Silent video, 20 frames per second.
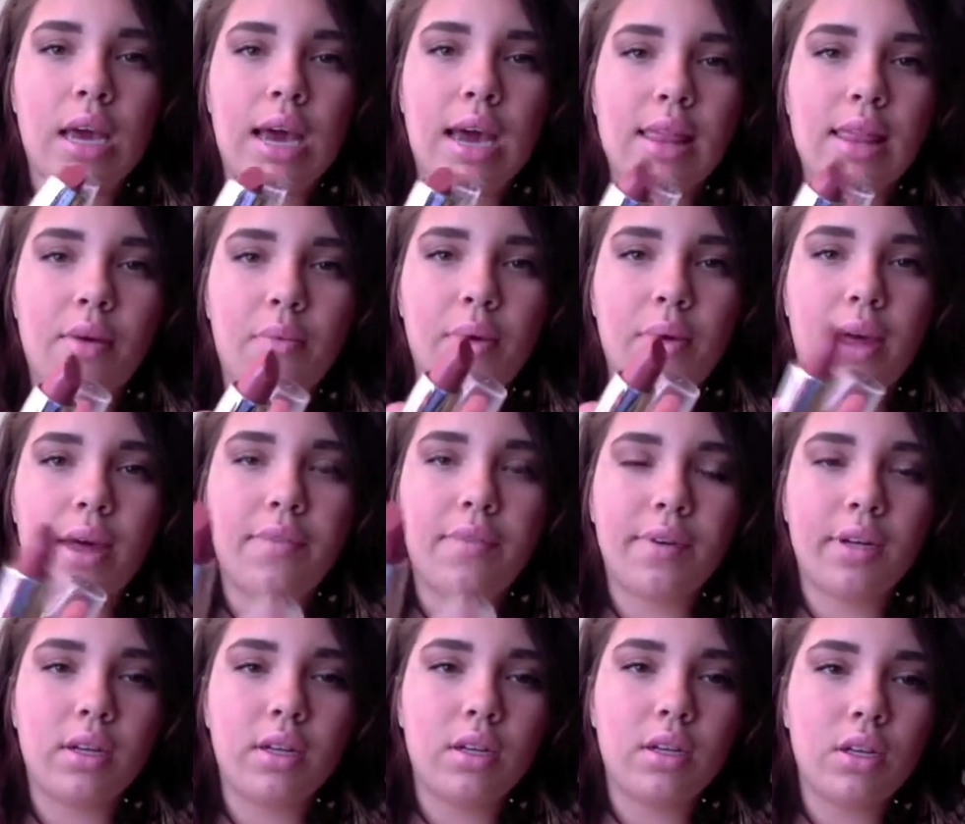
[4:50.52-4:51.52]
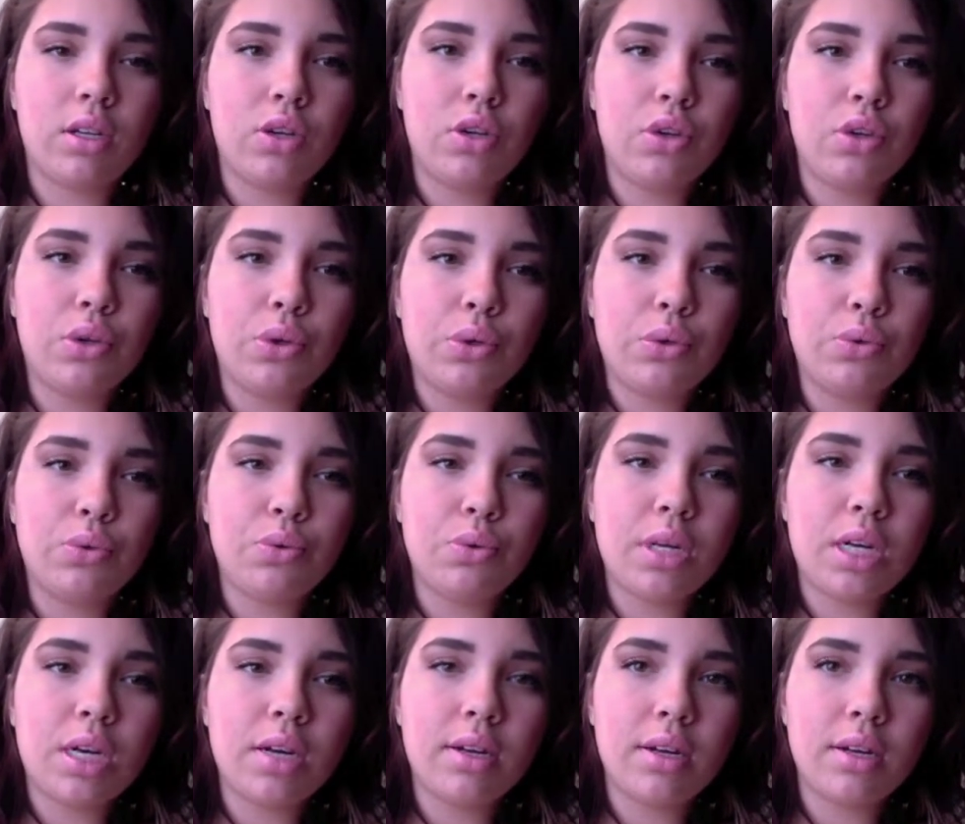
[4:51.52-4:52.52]
And then we have a
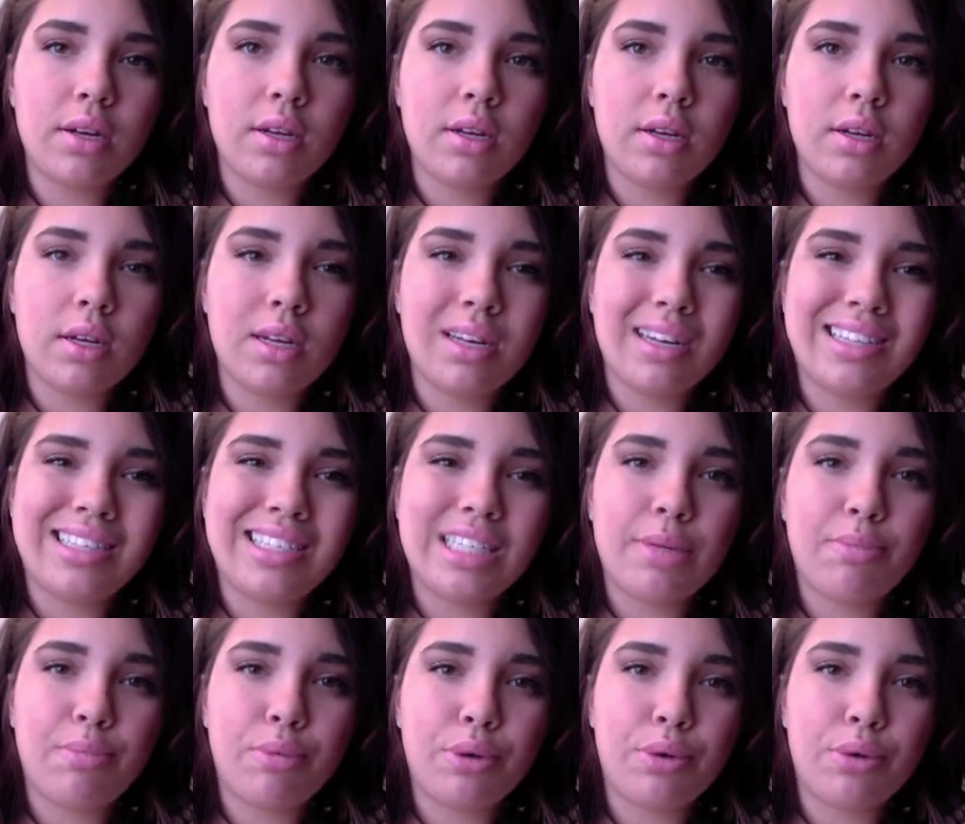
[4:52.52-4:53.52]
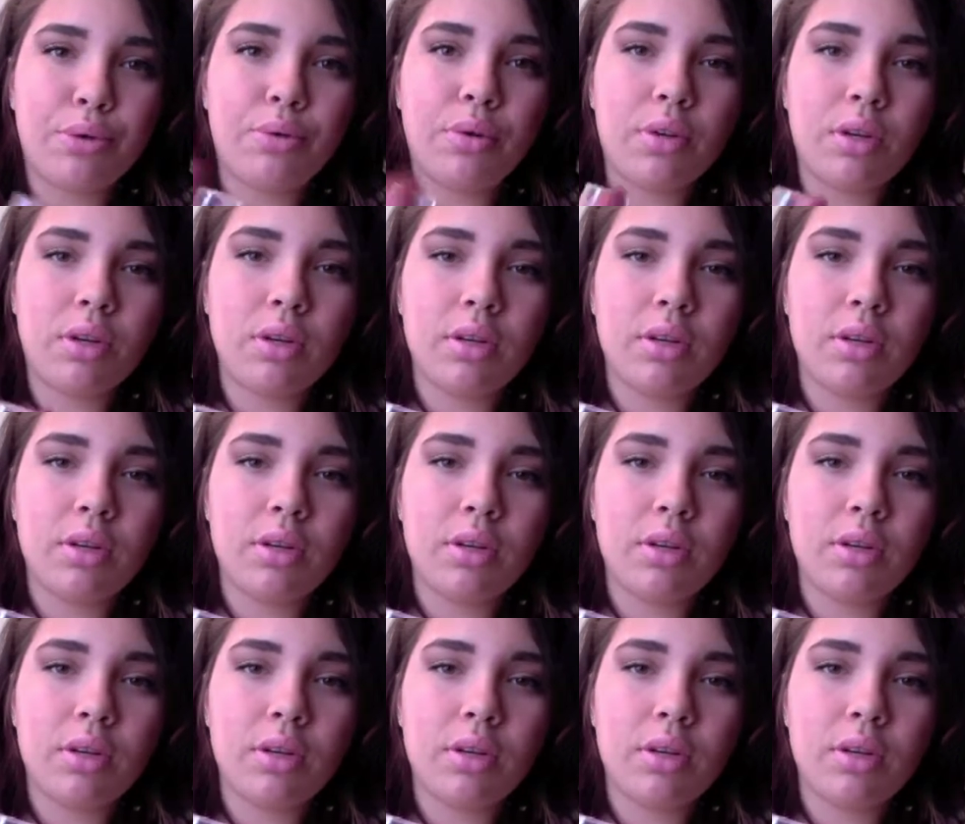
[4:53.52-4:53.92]
nude, deep nude